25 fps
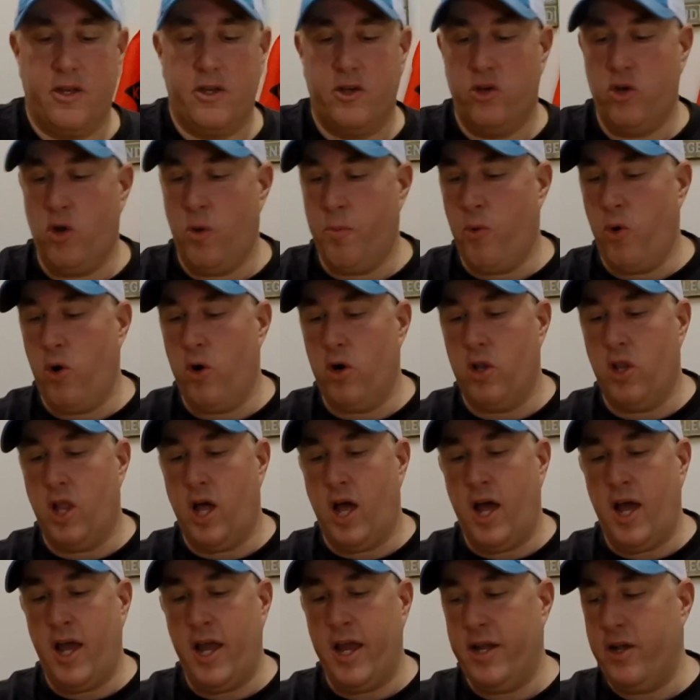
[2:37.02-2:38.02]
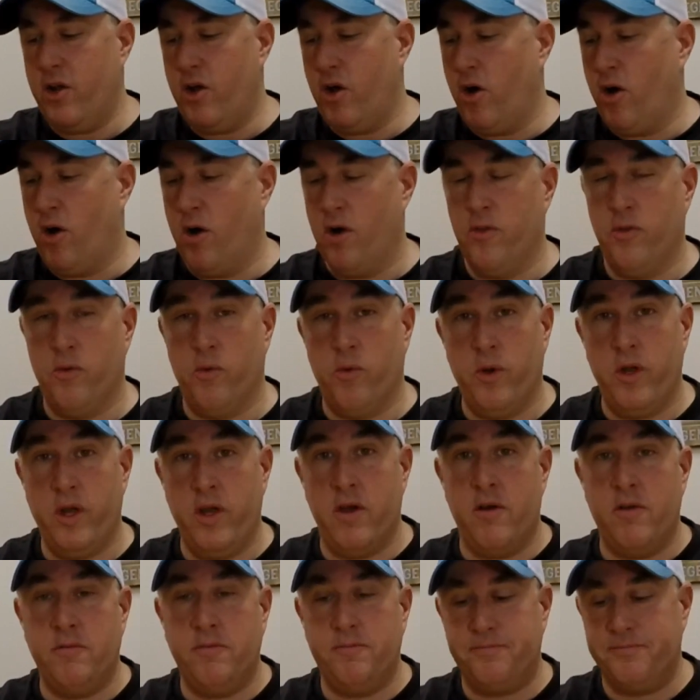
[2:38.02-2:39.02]
no more line on the
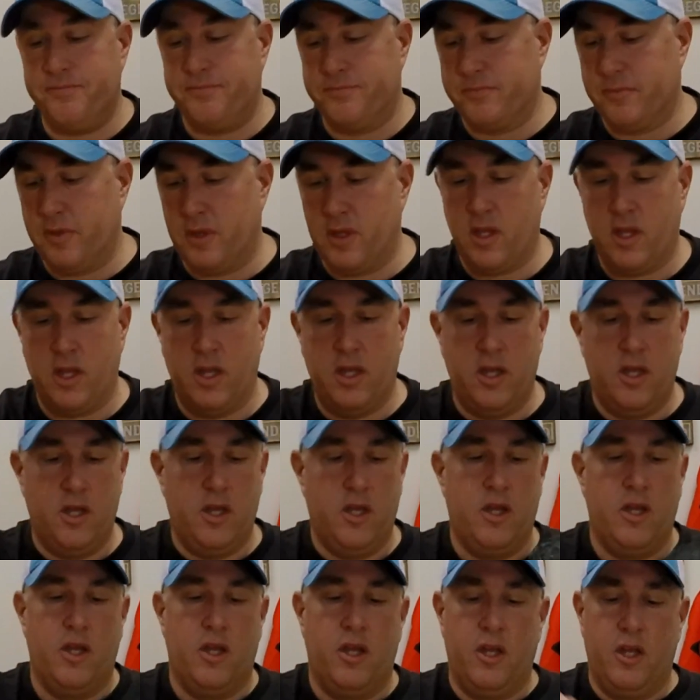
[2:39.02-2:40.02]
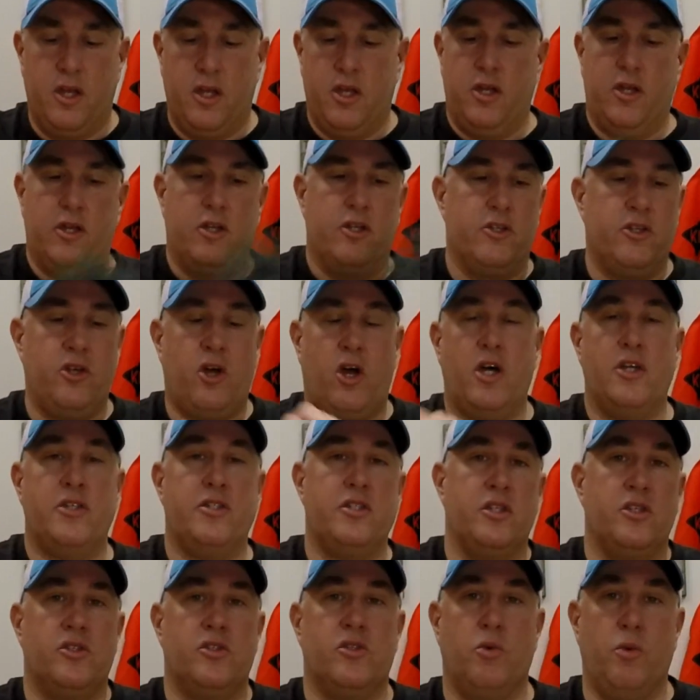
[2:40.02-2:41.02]
reel.
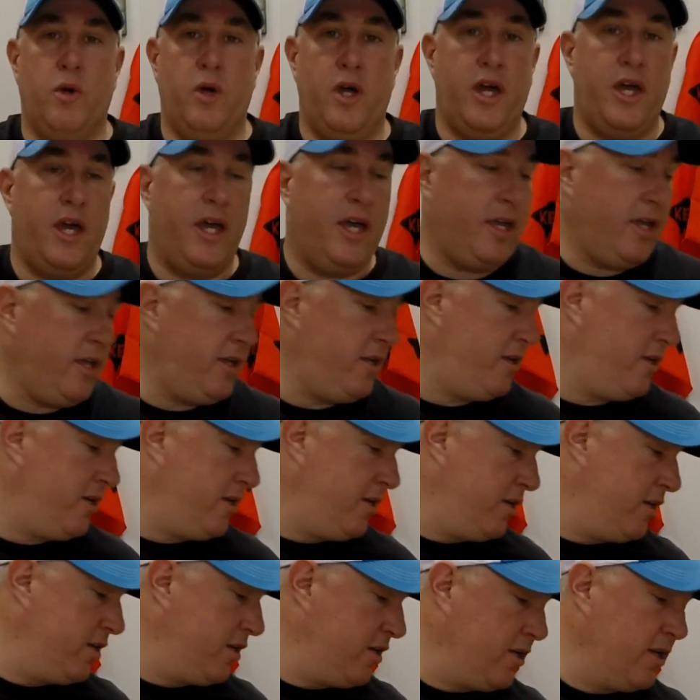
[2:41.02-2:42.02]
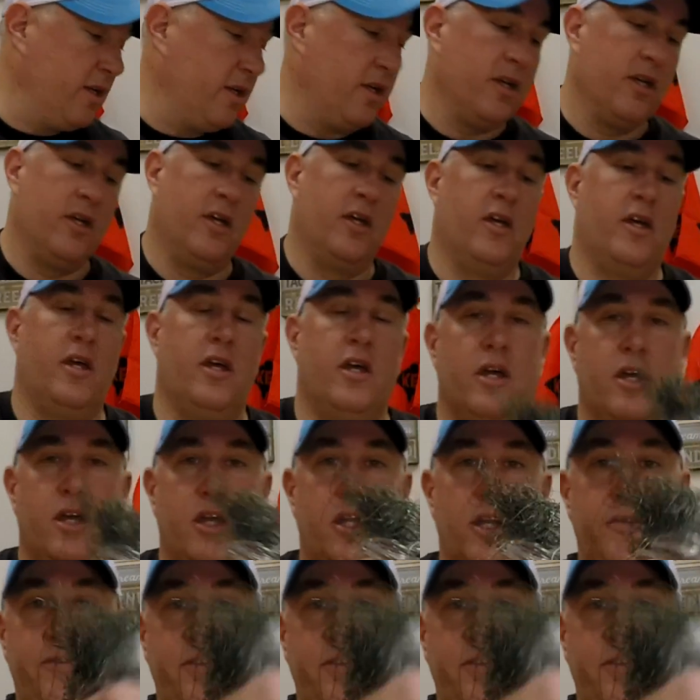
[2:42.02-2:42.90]
Toss this away. And